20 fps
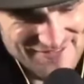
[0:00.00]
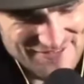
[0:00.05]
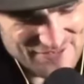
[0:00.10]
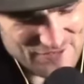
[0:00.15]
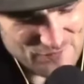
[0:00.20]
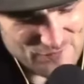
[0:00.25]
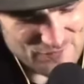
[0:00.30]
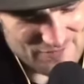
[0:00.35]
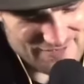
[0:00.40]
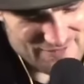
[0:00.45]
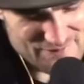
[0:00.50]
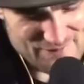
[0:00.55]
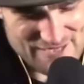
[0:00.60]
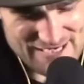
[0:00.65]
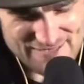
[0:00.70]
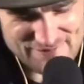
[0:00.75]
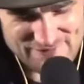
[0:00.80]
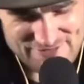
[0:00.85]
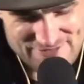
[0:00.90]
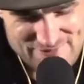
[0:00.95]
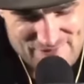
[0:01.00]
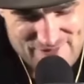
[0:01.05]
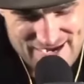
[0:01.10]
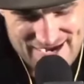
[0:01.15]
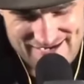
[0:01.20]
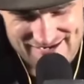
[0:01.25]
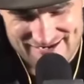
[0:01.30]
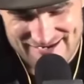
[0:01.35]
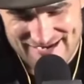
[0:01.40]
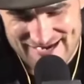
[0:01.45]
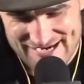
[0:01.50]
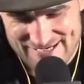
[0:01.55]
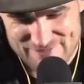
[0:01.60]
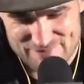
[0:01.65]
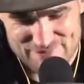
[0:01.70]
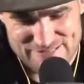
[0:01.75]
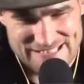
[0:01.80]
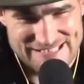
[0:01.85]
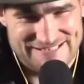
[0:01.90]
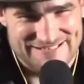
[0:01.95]
you really made me the man I had to
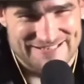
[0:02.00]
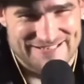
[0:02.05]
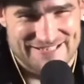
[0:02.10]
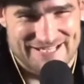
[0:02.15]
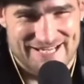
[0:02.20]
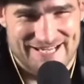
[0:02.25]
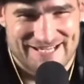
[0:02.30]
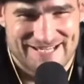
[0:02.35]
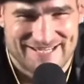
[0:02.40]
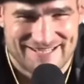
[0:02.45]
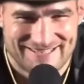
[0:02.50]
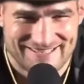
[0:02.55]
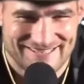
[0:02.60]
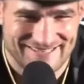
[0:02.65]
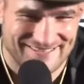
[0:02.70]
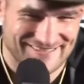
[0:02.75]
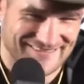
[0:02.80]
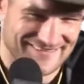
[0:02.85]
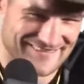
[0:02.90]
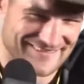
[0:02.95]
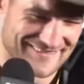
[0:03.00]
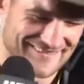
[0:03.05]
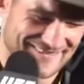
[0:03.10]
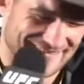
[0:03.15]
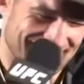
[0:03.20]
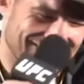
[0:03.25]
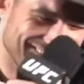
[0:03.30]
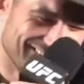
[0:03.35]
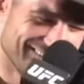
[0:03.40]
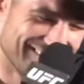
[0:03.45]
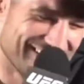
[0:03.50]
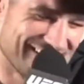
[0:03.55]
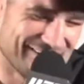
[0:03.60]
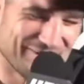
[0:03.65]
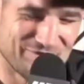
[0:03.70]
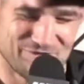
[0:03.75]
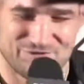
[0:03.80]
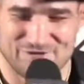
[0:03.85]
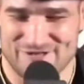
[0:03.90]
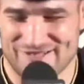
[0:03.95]
be today. I
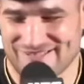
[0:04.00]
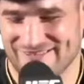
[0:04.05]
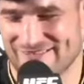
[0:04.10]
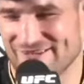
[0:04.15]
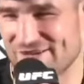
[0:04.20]
don't fucking